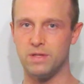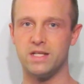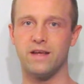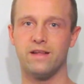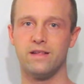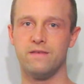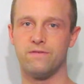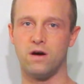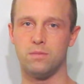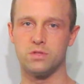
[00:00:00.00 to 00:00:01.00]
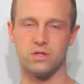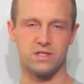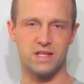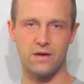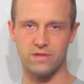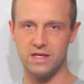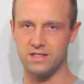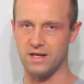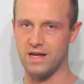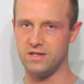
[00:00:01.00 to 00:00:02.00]
particularly from sort of
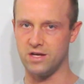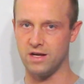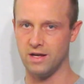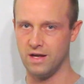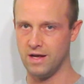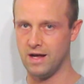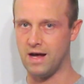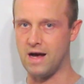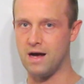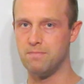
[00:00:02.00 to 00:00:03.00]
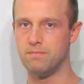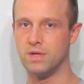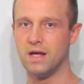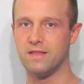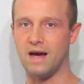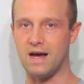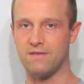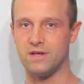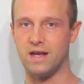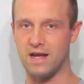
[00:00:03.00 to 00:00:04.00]
Southeastern Asia, that
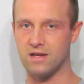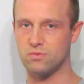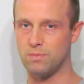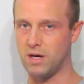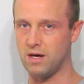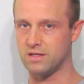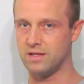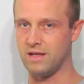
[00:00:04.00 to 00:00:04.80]
have an extra part to